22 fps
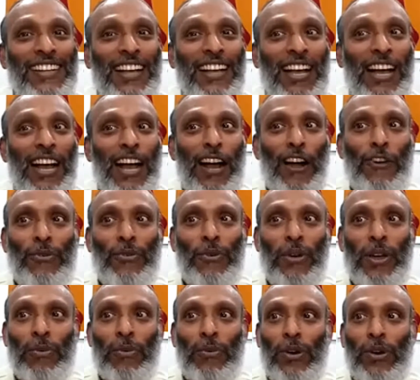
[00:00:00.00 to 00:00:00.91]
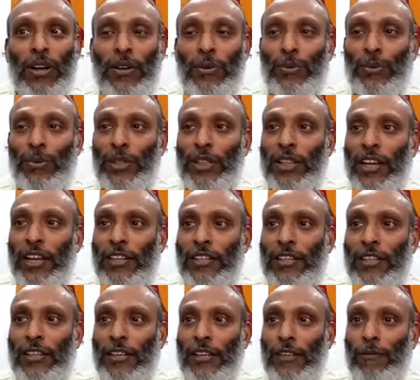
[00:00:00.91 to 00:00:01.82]
How do I work with that?
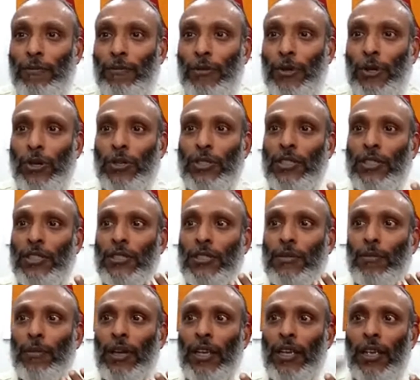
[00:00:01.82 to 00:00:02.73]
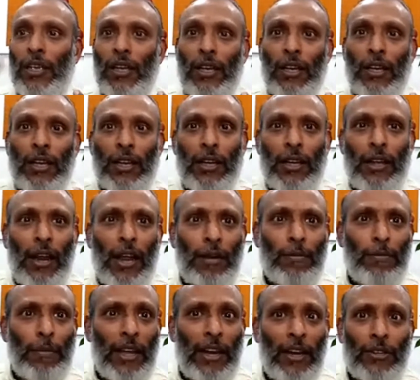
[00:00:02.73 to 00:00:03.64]
Because it's my
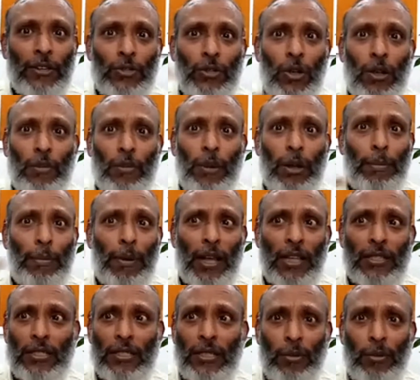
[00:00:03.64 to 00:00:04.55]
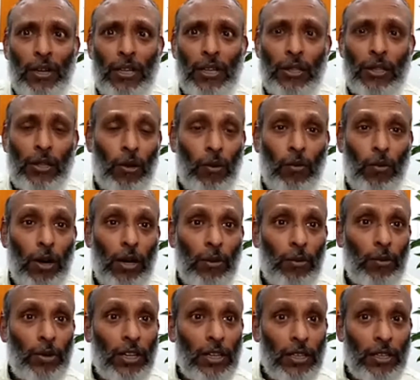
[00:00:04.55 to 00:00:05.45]
grandparents or my past birth or
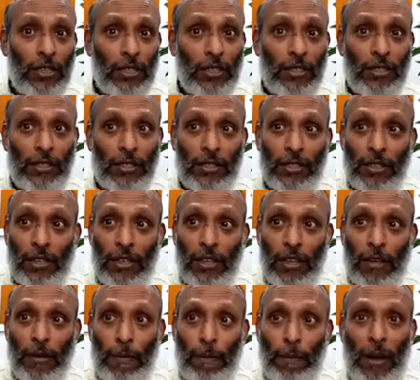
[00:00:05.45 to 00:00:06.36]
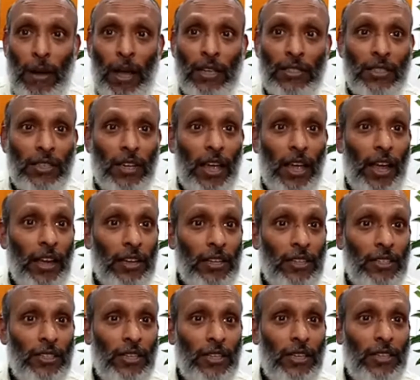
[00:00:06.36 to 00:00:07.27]
whatever it is, past
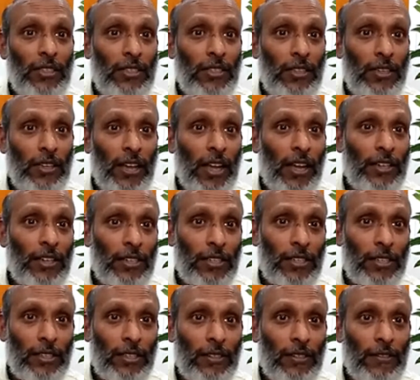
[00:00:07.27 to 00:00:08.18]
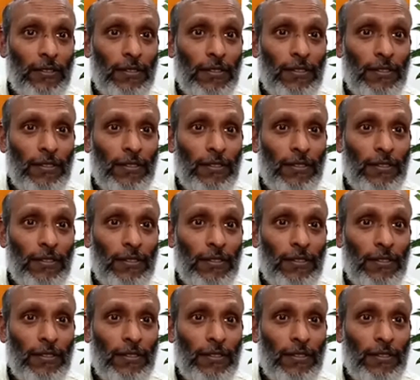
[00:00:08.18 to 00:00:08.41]
actions, reaction.